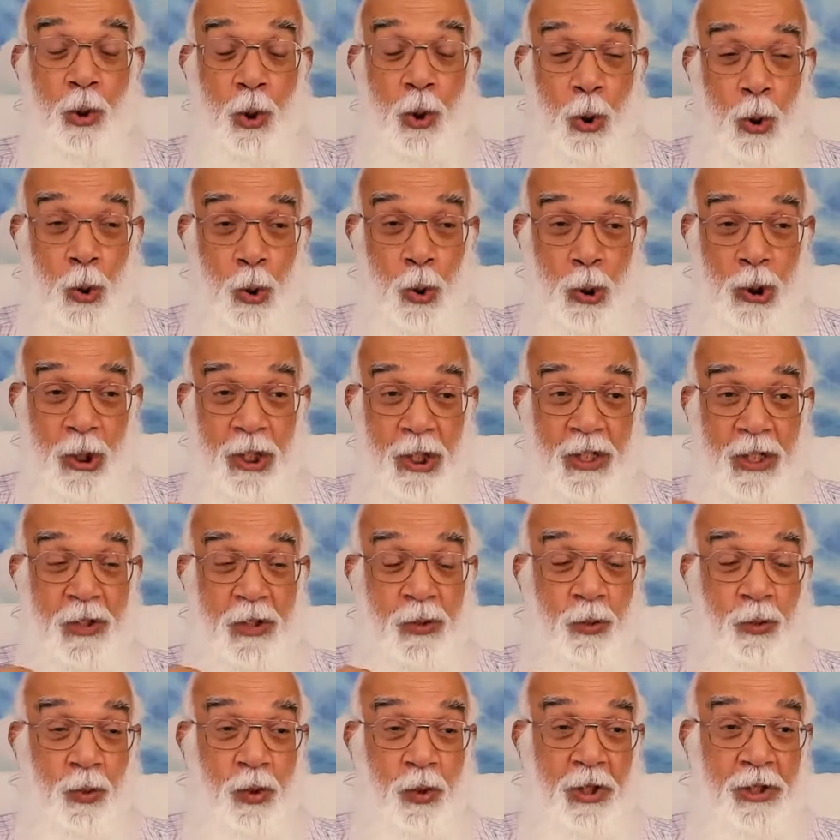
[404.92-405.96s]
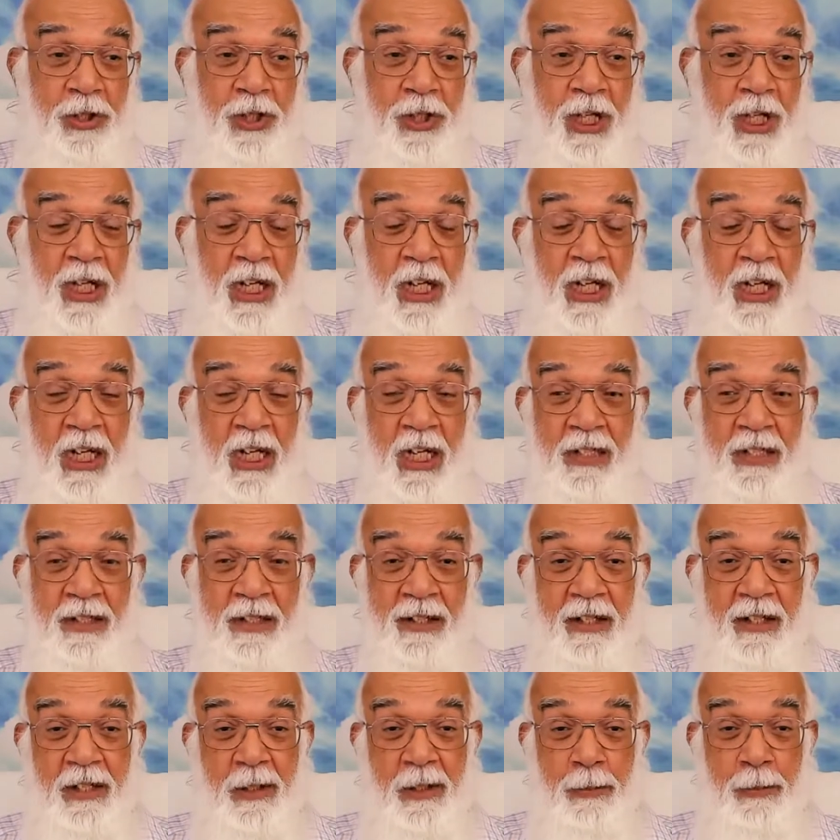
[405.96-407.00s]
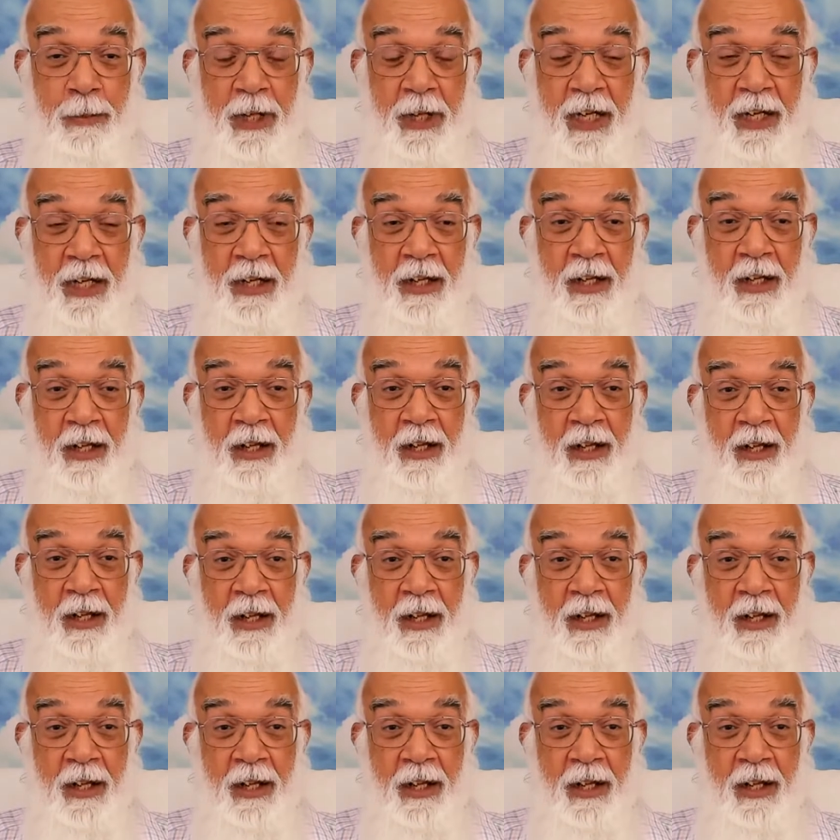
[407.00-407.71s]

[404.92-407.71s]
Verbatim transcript: notice what he is explaining?